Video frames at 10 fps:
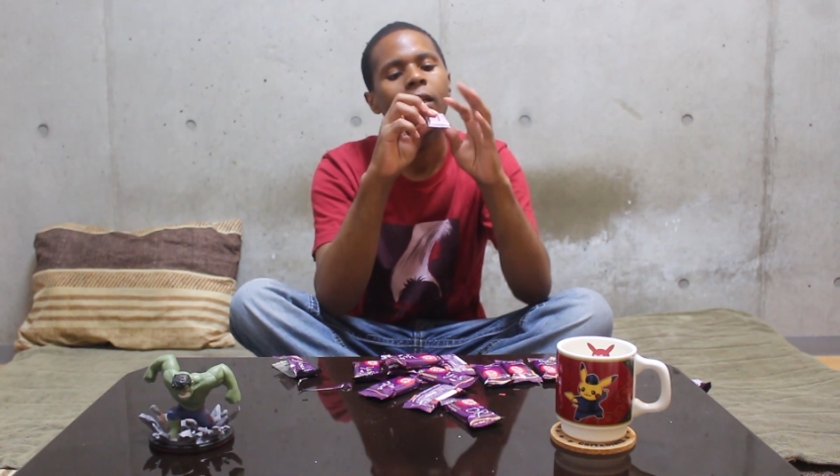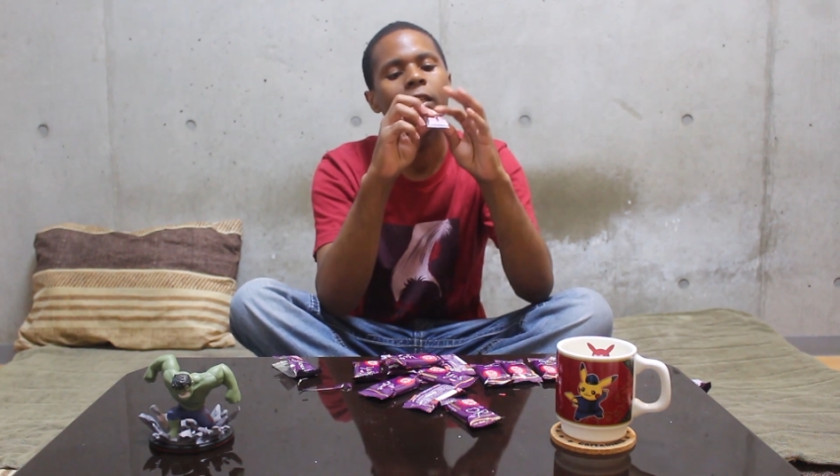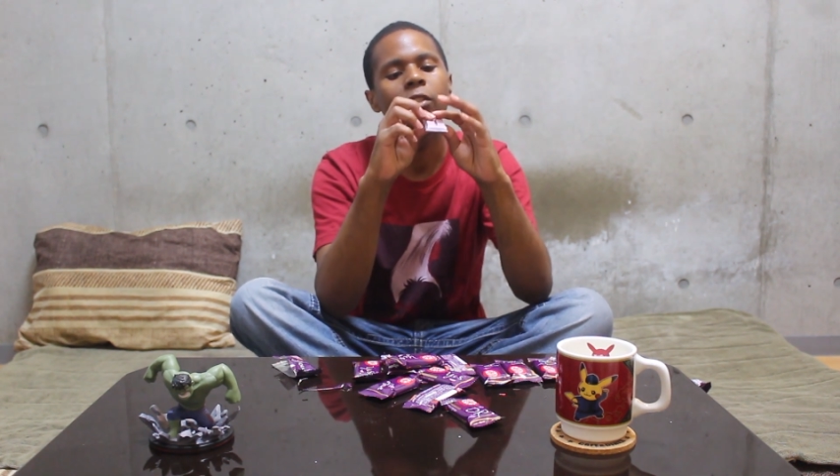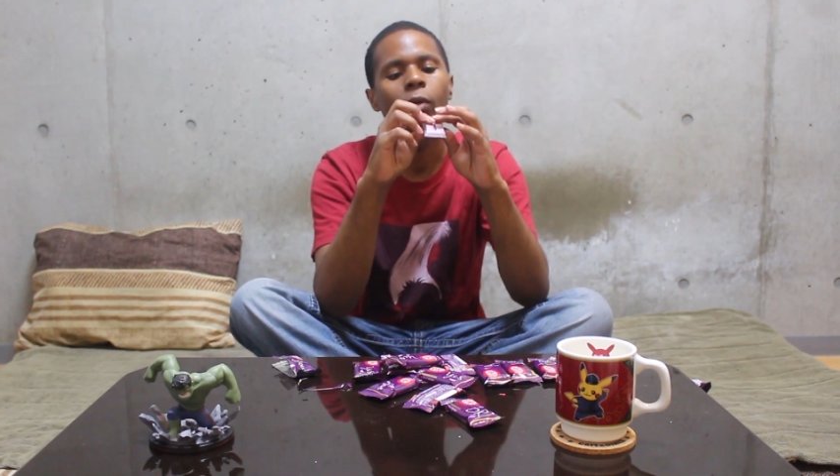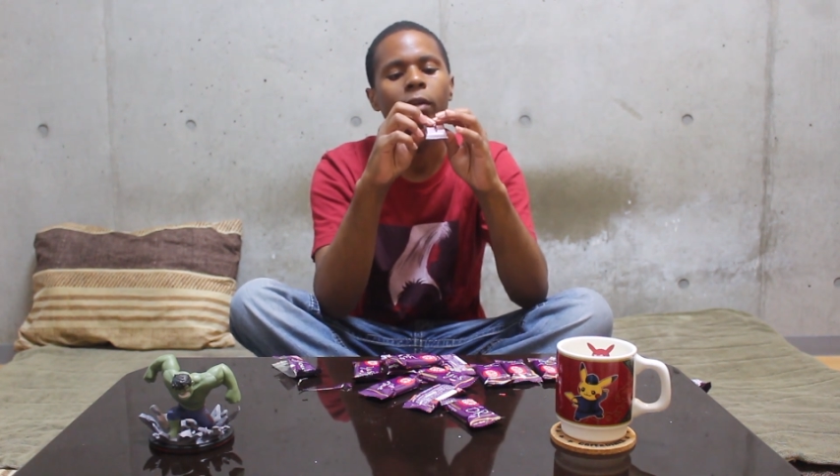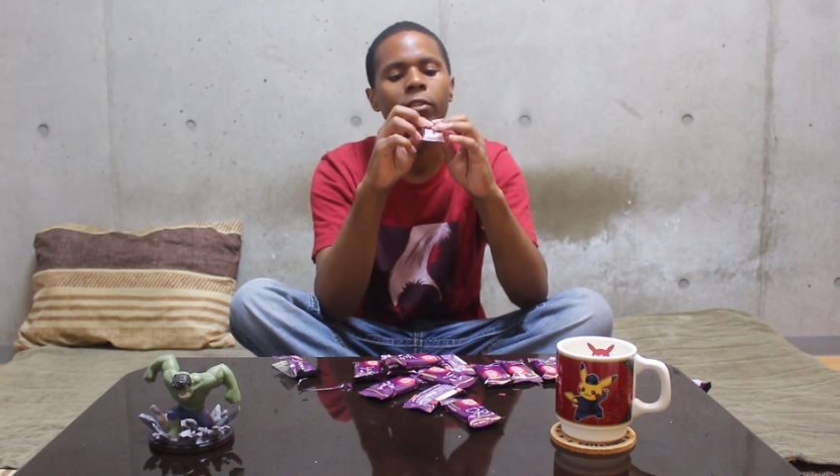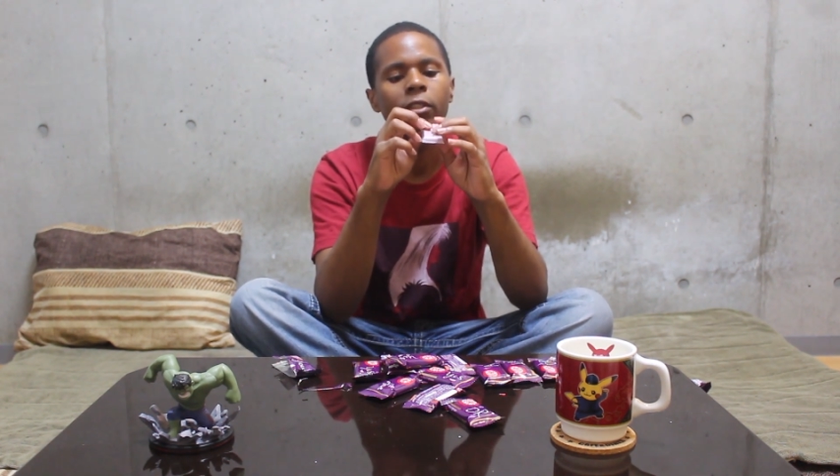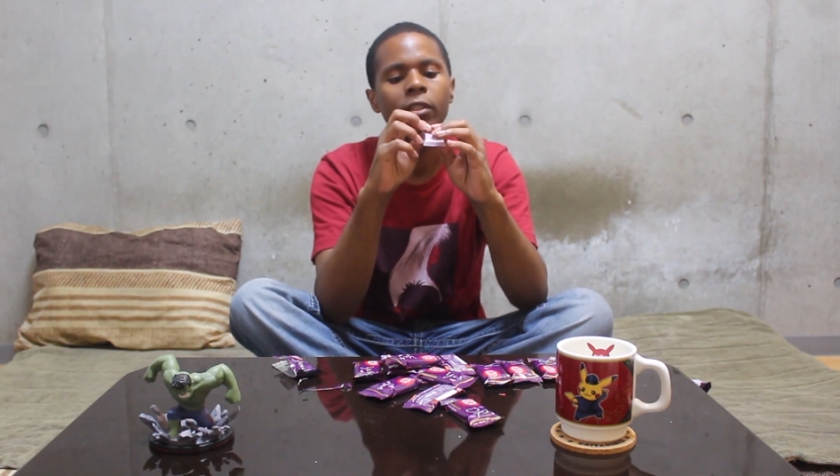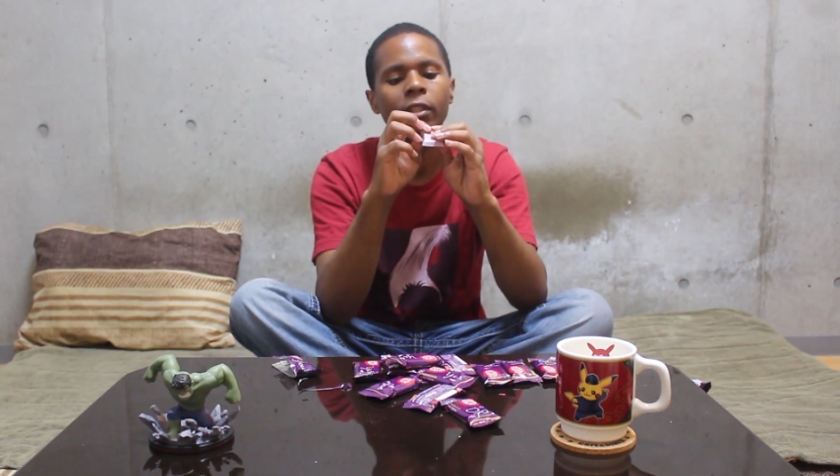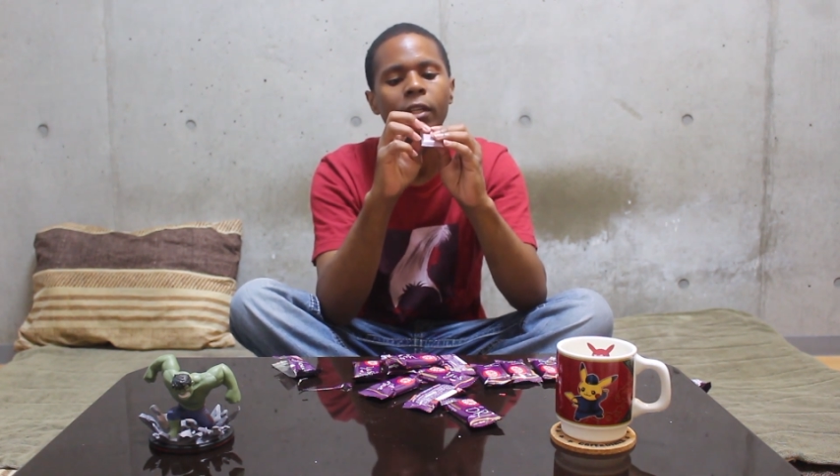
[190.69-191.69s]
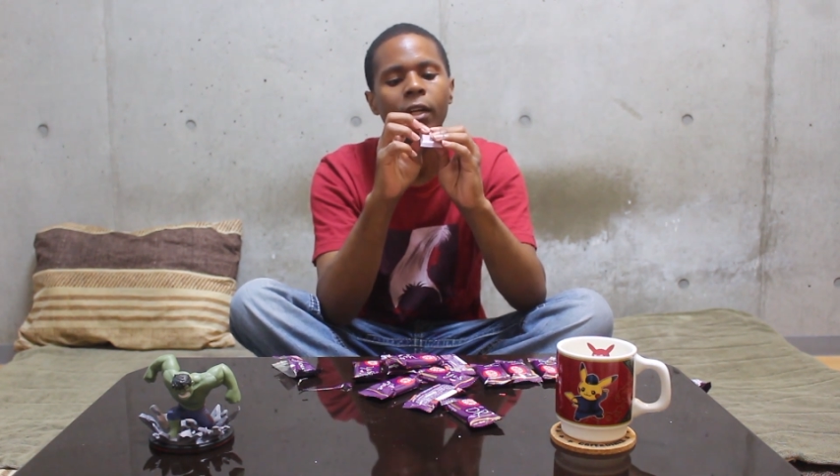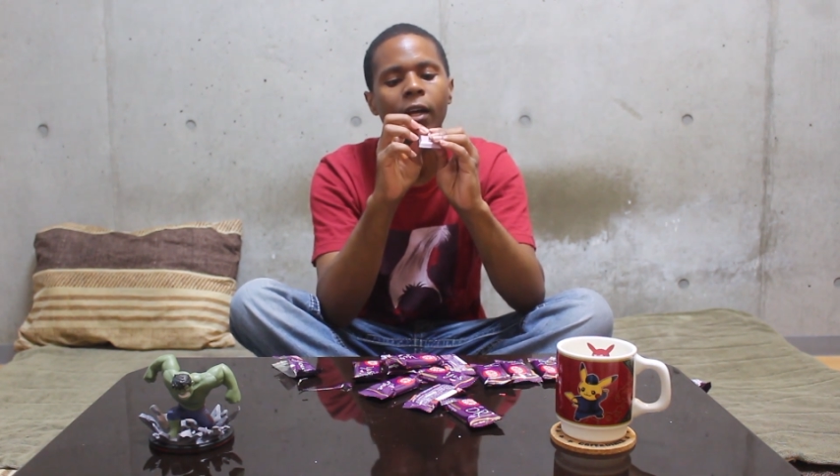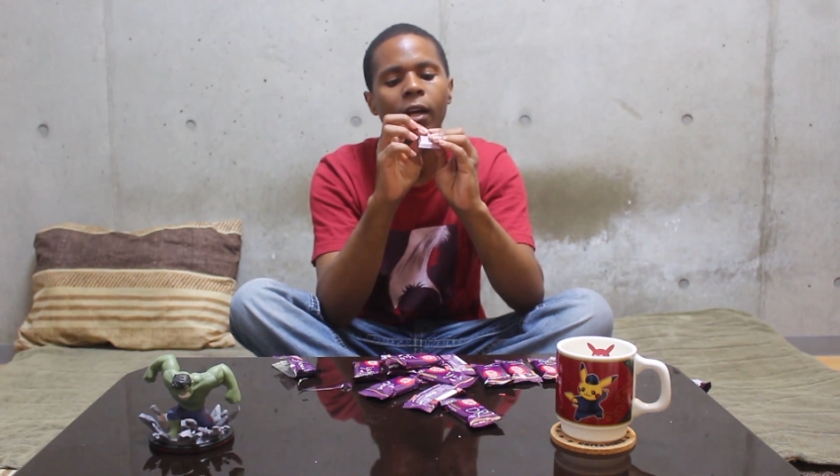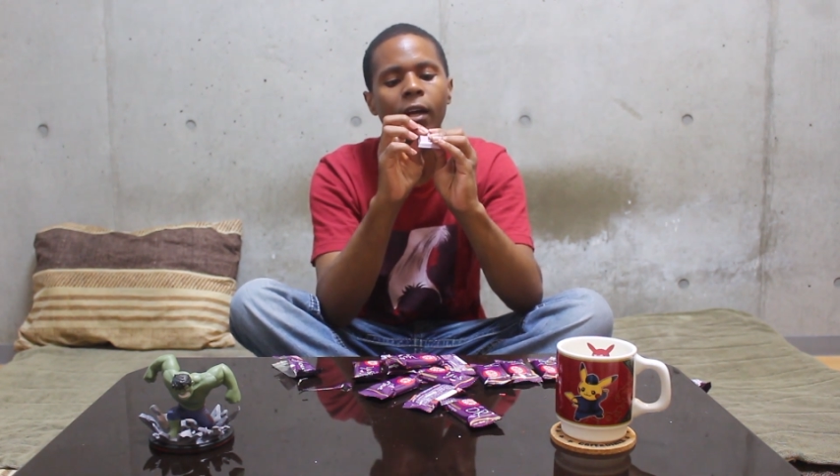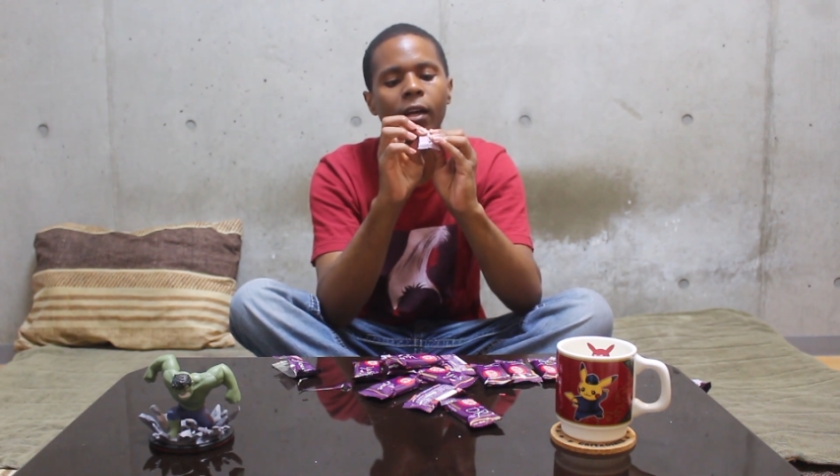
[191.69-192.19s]
it's whatever.
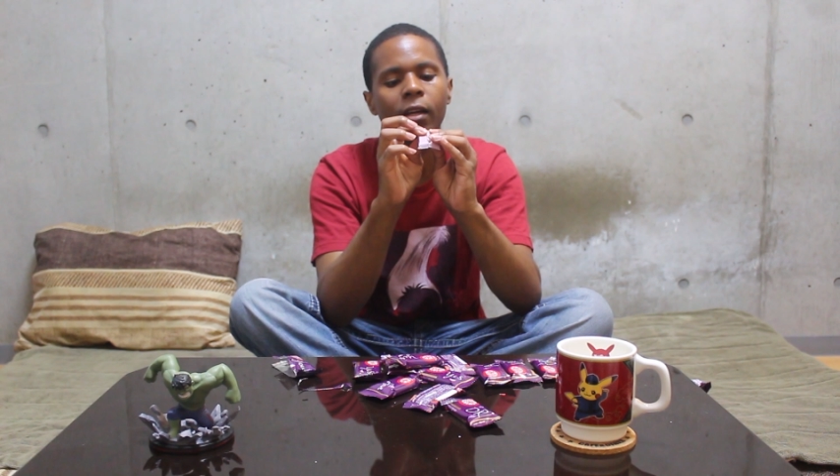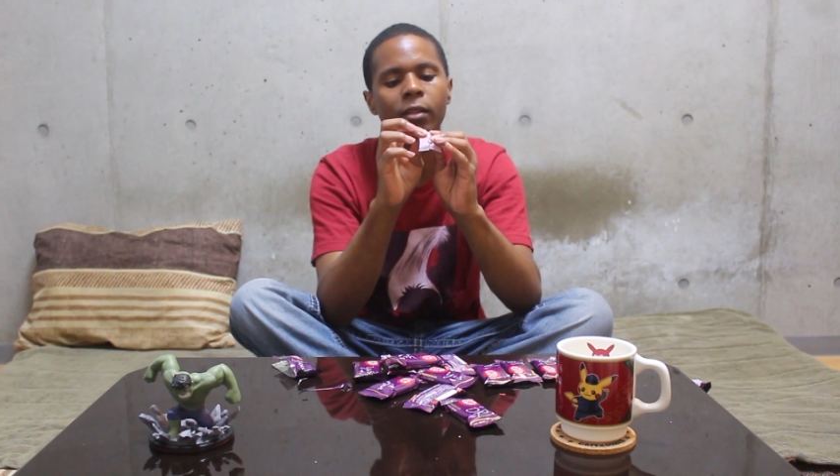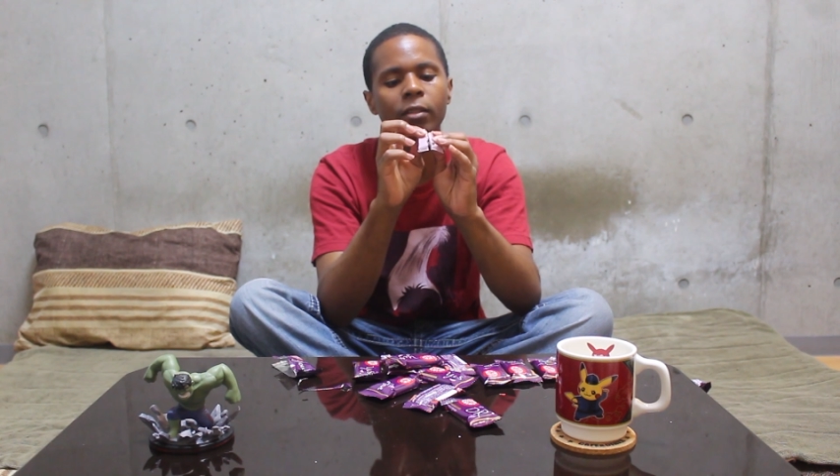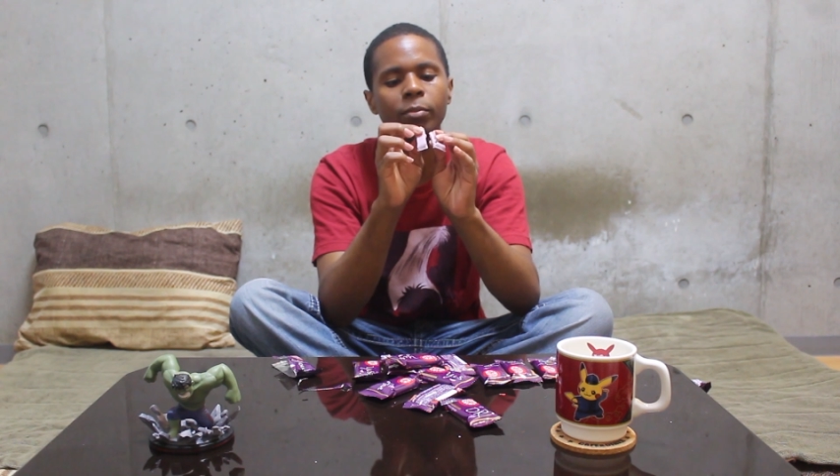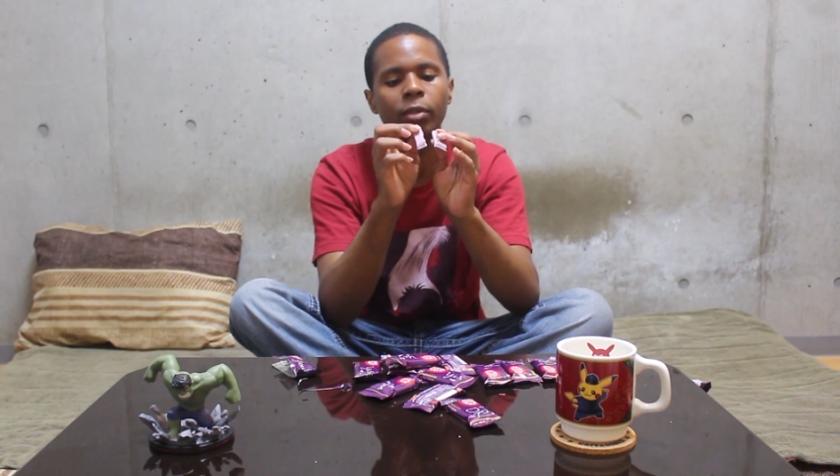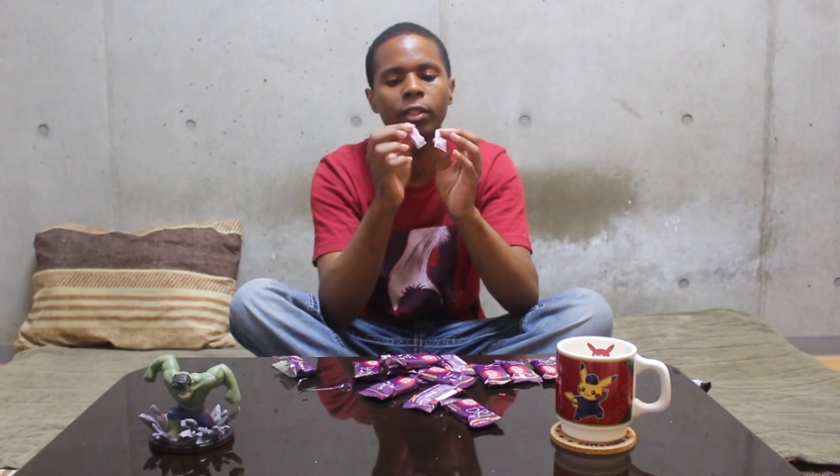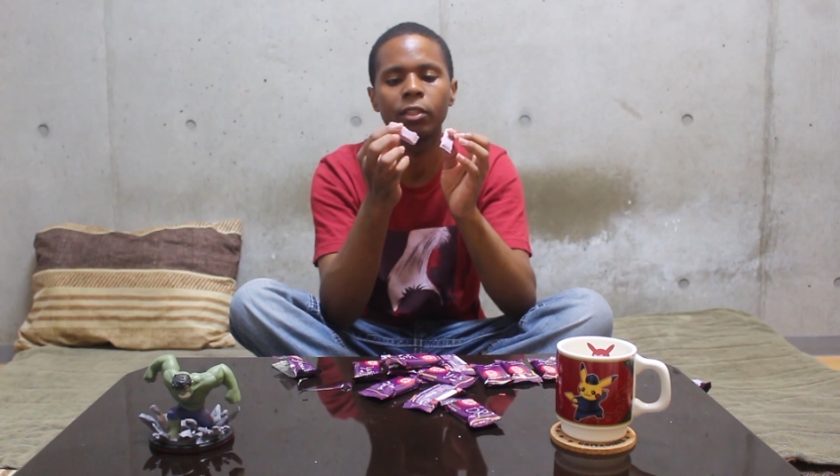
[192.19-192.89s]
Break